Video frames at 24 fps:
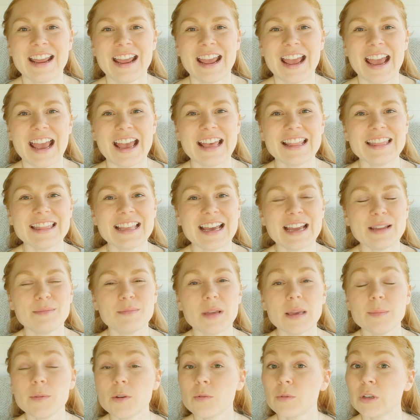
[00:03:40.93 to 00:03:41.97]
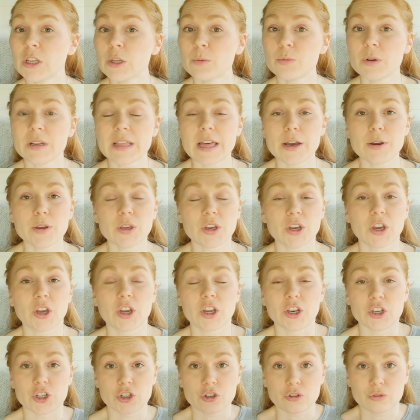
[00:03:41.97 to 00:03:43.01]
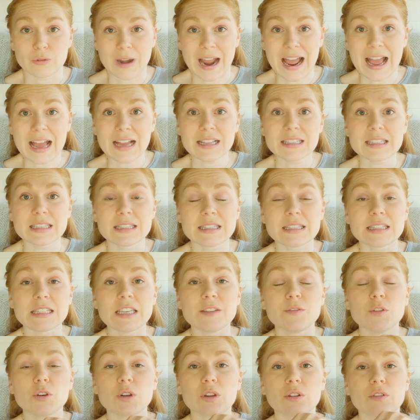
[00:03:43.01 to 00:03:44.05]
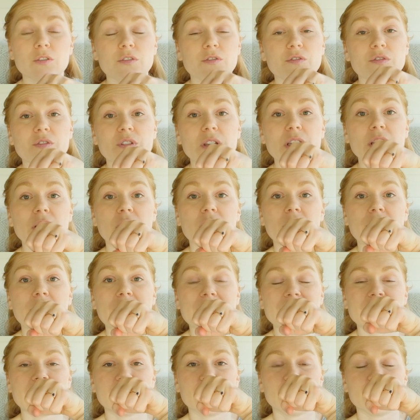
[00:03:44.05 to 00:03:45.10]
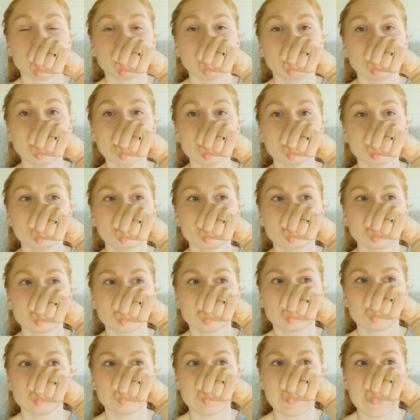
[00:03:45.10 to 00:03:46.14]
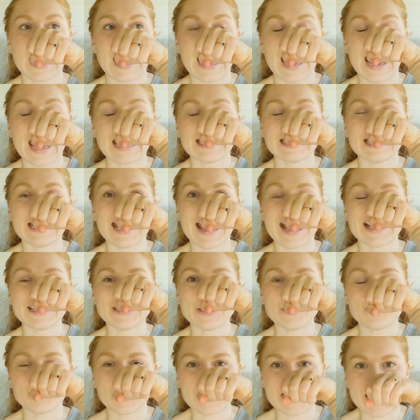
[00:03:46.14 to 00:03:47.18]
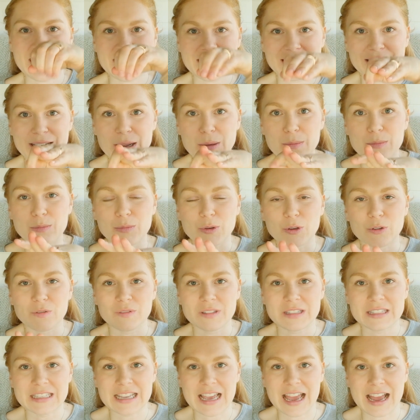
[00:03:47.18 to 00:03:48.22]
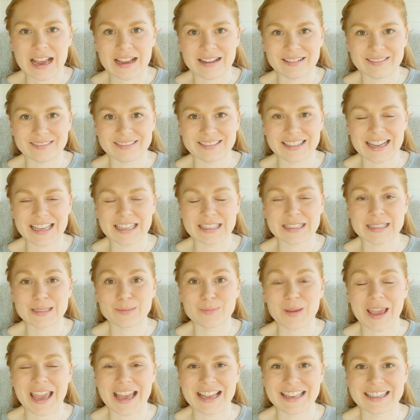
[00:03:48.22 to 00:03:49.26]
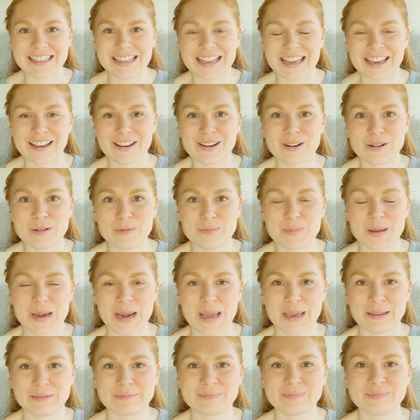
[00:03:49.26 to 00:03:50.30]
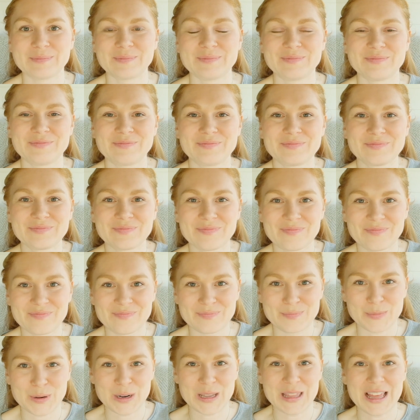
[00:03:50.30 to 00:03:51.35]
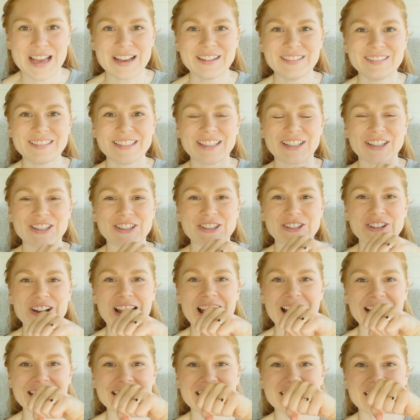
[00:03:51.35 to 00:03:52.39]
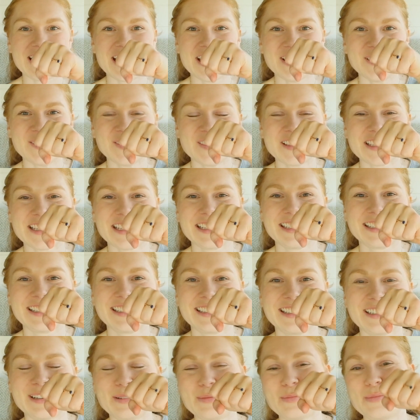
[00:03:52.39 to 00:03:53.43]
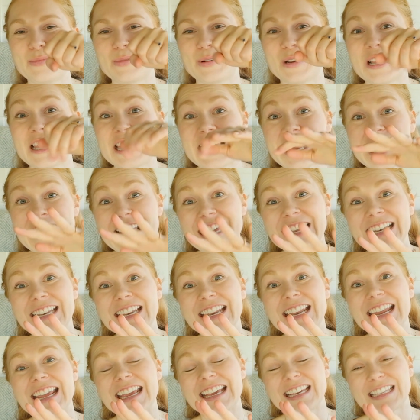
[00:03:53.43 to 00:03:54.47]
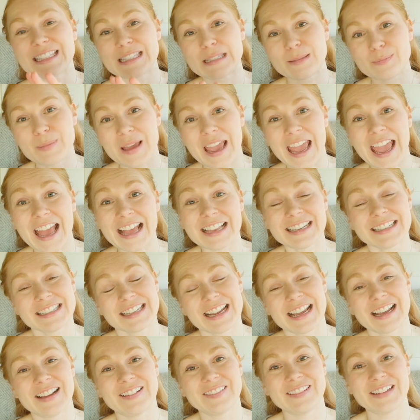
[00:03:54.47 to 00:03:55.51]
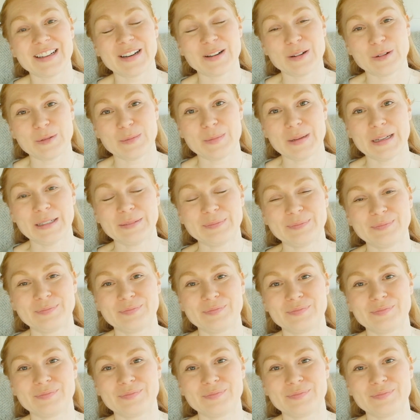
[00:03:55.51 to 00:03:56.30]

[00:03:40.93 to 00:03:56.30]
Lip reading: And then maybe when you breathe out, you can contract and see if you can feel that tissue lift. And then as you breathe in, move down, expanding, opening. Breathe out, contract, lift. Breathe in, expand, down, and open.